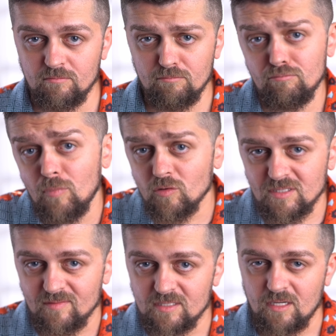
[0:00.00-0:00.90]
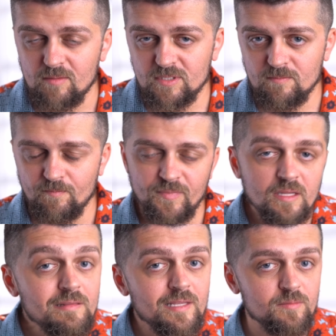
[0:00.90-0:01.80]
Most of the times.
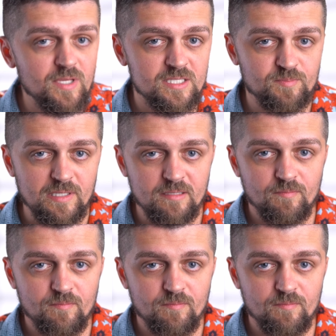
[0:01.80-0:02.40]
Let me explain.